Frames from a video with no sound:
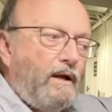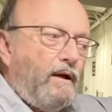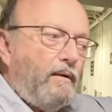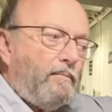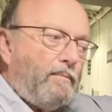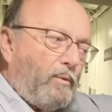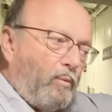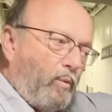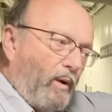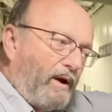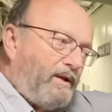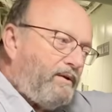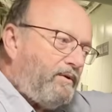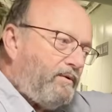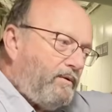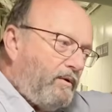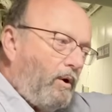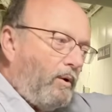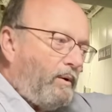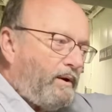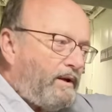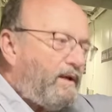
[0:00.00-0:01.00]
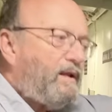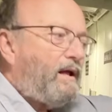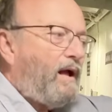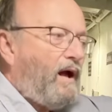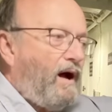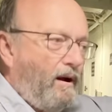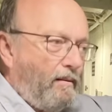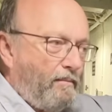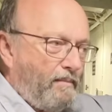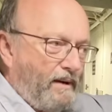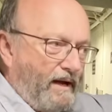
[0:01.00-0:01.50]
But when you go into
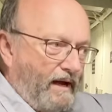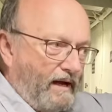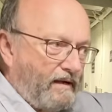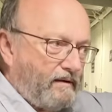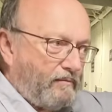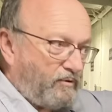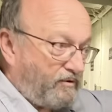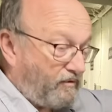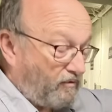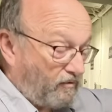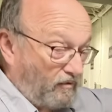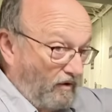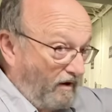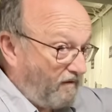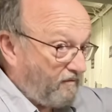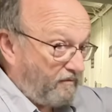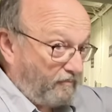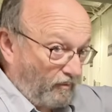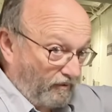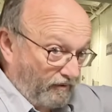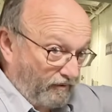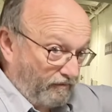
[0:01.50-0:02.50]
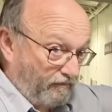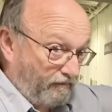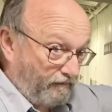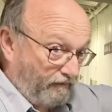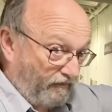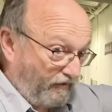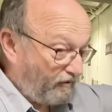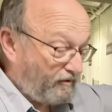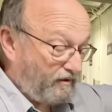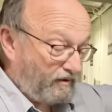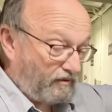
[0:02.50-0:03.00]
combat, which is often with
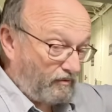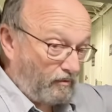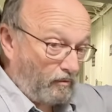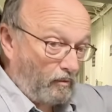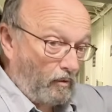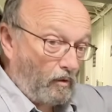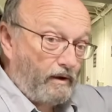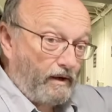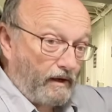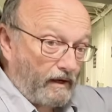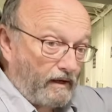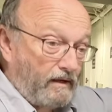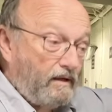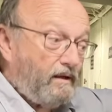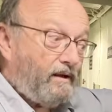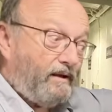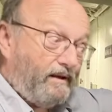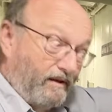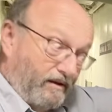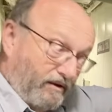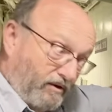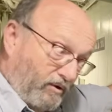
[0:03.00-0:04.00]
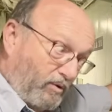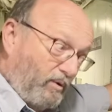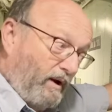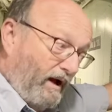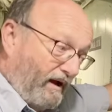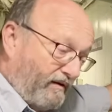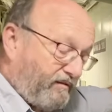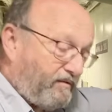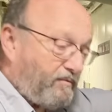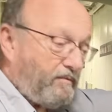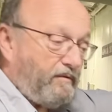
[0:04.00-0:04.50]
very little warning, you
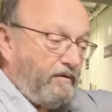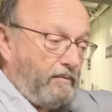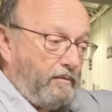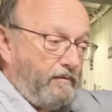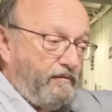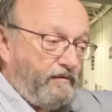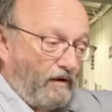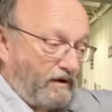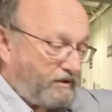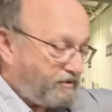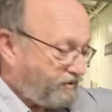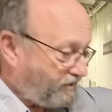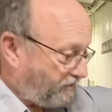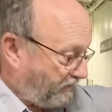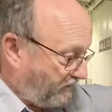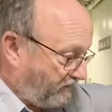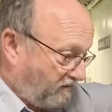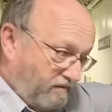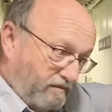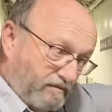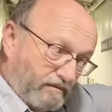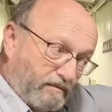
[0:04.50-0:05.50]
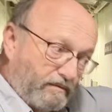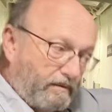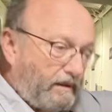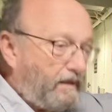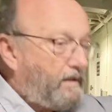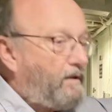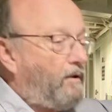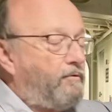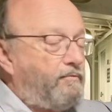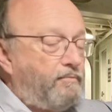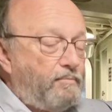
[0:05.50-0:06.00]
have to be functioning
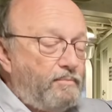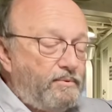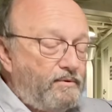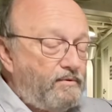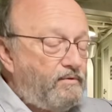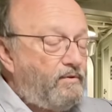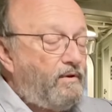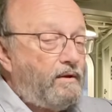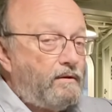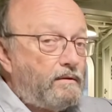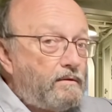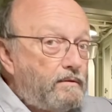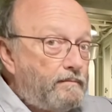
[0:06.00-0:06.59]
at 100%.